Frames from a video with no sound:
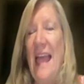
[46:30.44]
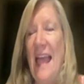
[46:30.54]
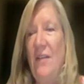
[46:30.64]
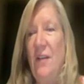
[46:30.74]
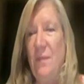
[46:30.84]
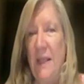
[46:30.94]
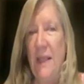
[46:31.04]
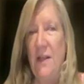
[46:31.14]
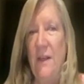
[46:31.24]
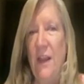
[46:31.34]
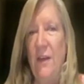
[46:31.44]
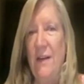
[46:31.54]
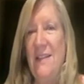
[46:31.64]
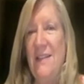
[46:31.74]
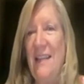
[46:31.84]
out of plane, on the other hand,
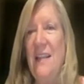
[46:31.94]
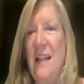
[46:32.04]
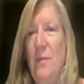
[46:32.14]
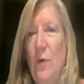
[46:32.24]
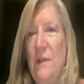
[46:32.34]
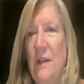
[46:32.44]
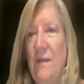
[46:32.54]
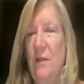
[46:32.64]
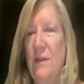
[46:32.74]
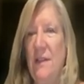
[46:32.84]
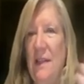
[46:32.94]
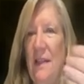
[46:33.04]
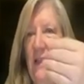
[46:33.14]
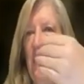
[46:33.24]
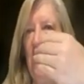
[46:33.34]
is technically more difficult to see the
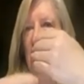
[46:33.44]
needle